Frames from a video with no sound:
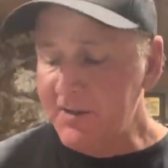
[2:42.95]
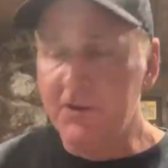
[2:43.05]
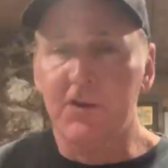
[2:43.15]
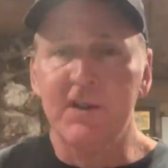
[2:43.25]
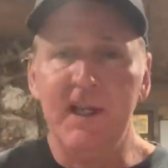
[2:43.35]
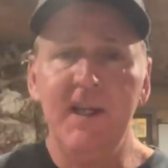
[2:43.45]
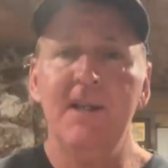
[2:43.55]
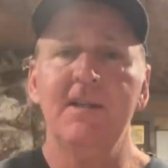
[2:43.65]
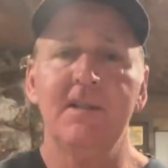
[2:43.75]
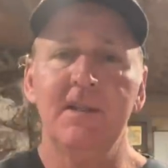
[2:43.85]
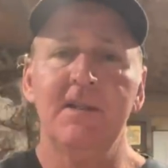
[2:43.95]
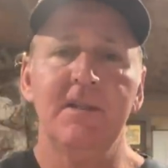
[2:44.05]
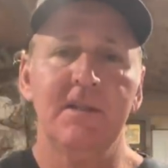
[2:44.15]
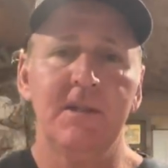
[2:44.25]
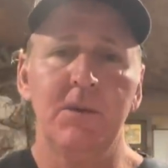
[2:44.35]
There's
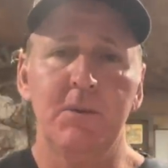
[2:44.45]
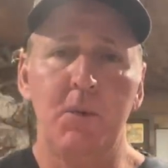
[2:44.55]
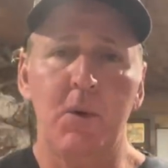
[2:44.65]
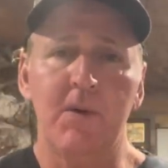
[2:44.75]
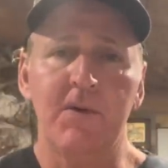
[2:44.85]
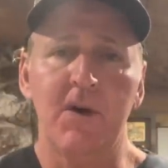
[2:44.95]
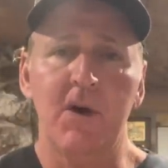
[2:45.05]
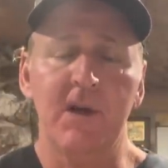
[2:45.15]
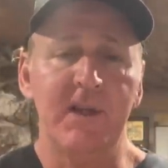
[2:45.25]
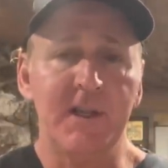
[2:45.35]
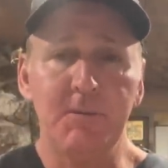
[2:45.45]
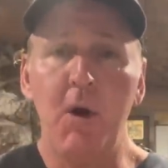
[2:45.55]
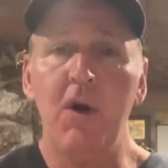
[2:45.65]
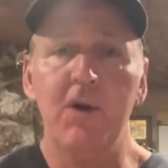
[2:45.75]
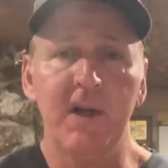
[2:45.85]
inconsistency with pork frog, and that's
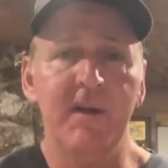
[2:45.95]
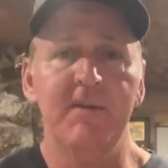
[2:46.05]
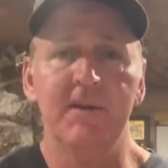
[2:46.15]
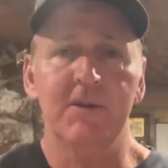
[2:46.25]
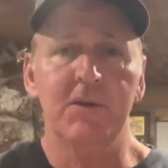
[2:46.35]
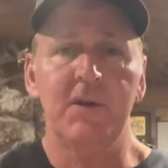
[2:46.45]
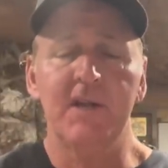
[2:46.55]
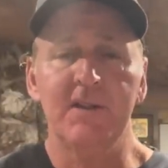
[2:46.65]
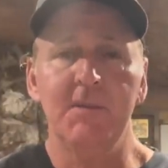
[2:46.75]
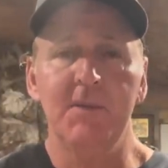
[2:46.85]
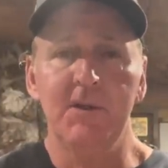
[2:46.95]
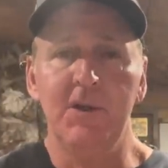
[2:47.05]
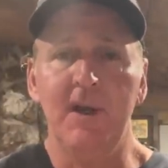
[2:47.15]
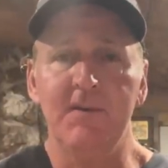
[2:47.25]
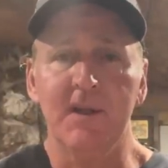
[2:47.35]
part of it. So that's something you
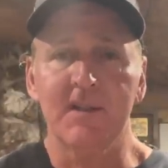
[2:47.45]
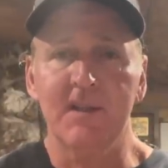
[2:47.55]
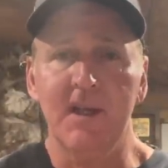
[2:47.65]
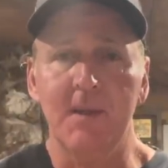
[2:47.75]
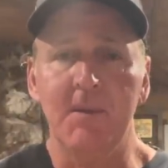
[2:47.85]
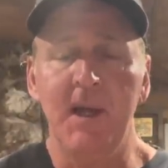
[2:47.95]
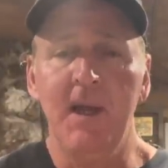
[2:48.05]
have to accept.